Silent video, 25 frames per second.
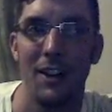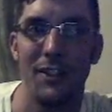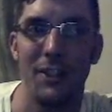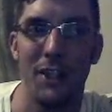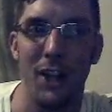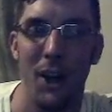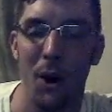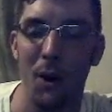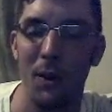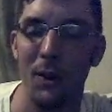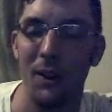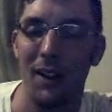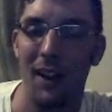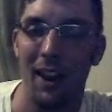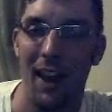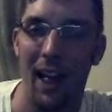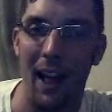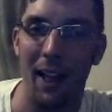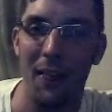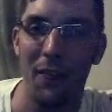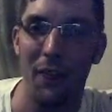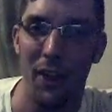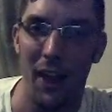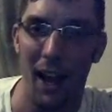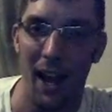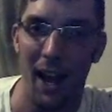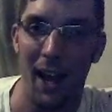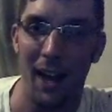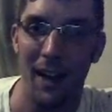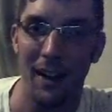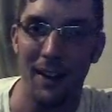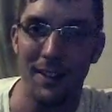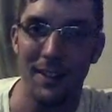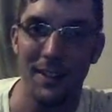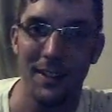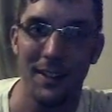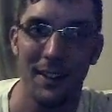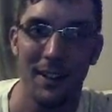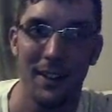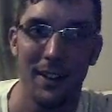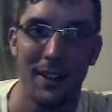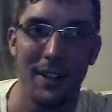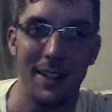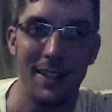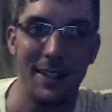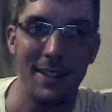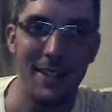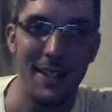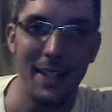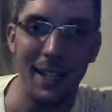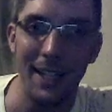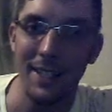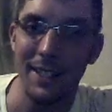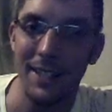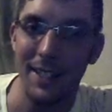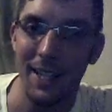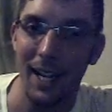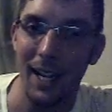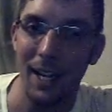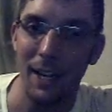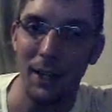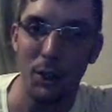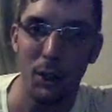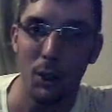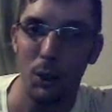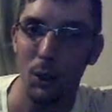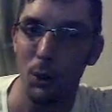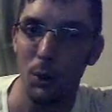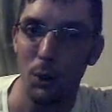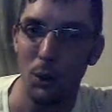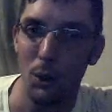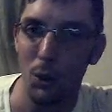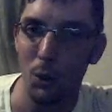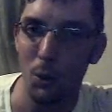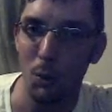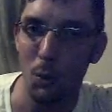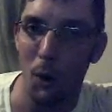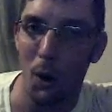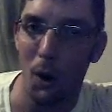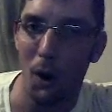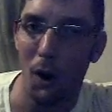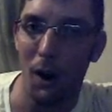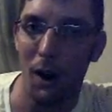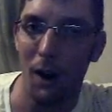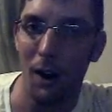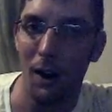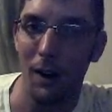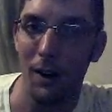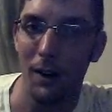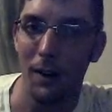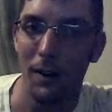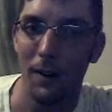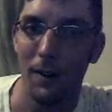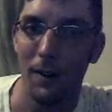Don't let that dictate who you are.